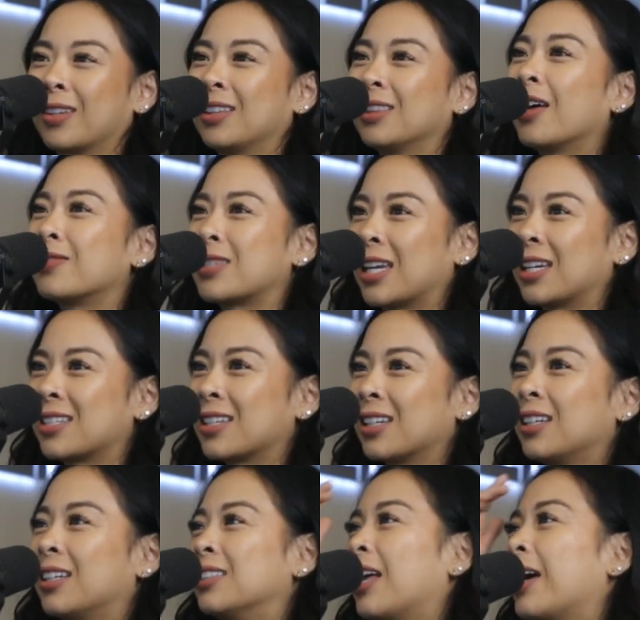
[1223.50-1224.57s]
Loves it.
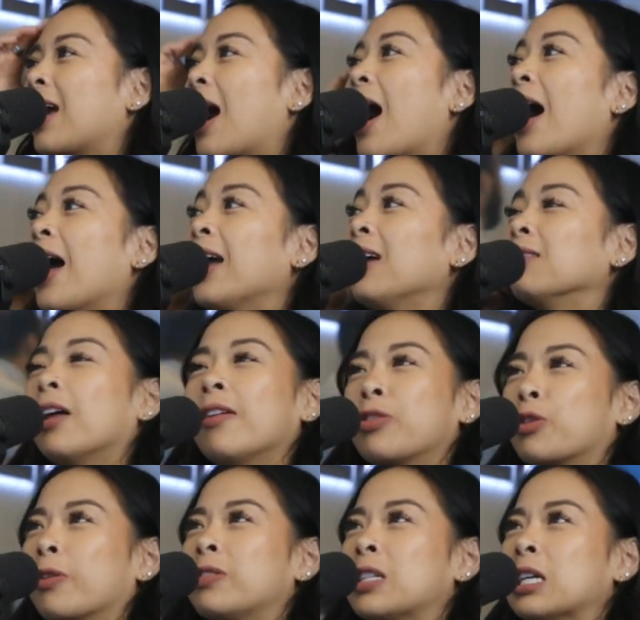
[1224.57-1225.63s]
Like I love
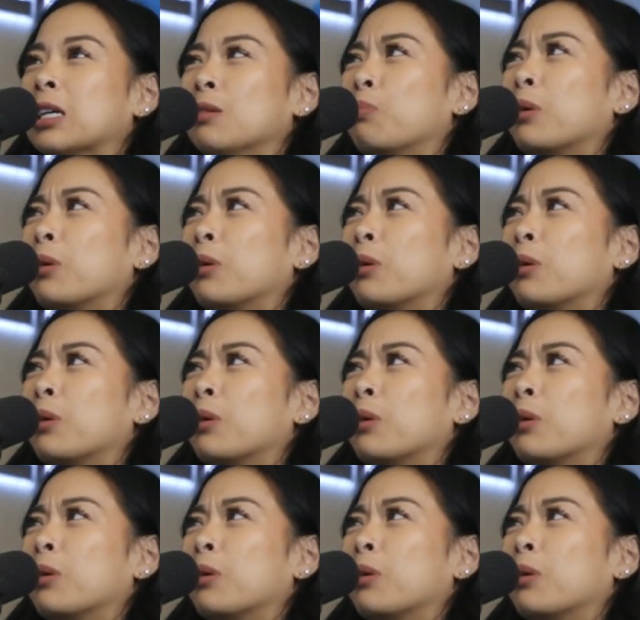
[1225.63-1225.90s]
thrifting,